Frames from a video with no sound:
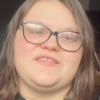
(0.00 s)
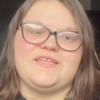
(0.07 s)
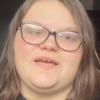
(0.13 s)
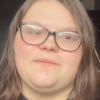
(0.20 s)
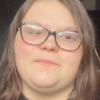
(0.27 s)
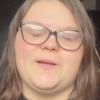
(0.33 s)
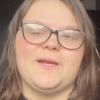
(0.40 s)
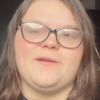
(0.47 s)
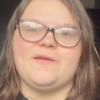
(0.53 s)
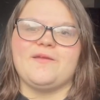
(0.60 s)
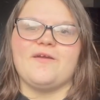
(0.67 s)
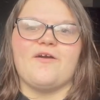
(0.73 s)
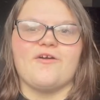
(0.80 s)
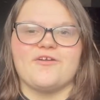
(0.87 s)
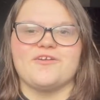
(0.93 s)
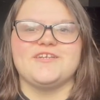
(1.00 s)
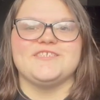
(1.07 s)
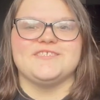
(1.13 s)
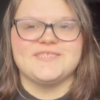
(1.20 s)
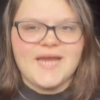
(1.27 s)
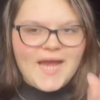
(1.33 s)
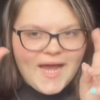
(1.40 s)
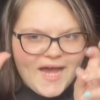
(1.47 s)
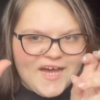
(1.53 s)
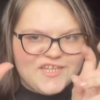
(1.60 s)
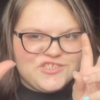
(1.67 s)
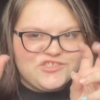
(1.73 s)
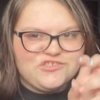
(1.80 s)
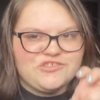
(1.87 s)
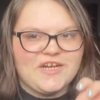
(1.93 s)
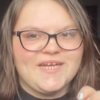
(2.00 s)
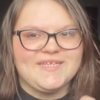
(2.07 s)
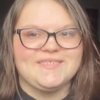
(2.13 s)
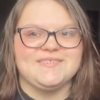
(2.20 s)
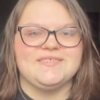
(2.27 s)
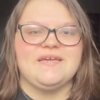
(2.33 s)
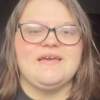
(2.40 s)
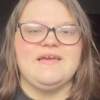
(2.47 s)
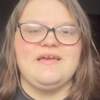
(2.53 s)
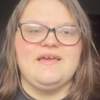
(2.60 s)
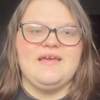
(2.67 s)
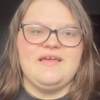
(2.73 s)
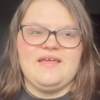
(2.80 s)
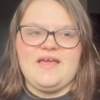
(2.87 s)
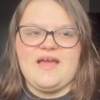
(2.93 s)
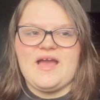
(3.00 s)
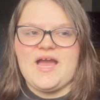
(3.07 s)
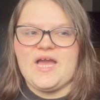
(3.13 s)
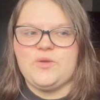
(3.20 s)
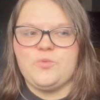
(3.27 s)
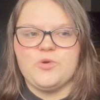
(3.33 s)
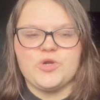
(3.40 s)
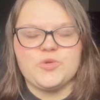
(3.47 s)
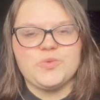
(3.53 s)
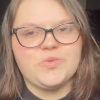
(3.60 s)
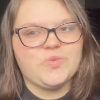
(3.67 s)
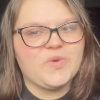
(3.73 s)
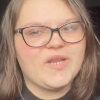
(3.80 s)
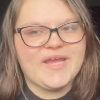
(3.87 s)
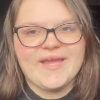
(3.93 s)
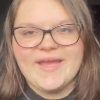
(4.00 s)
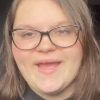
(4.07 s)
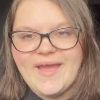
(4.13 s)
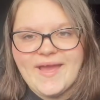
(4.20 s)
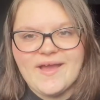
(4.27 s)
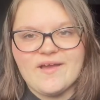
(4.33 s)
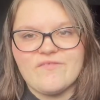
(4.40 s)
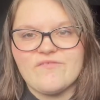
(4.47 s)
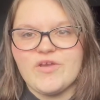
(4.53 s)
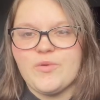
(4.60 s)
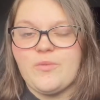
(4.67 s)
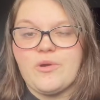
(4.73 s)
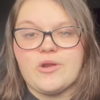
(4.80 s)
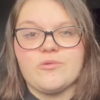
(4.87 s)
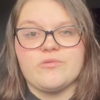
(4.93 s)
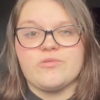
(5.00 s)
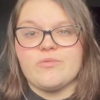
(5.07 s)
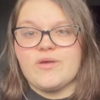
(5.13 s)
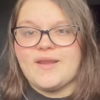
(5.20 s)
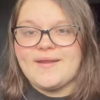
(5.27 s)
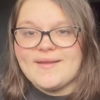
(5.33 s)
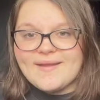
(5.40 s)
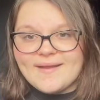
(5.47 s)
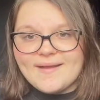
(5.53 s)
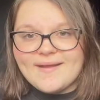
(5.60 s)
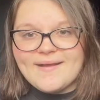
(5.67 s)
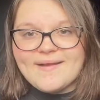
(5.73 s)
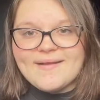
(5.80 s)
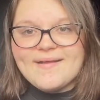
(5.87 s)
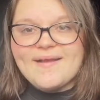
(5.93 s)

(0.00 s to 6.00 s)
that my art is on trend. I work with what I have, I work with what I got.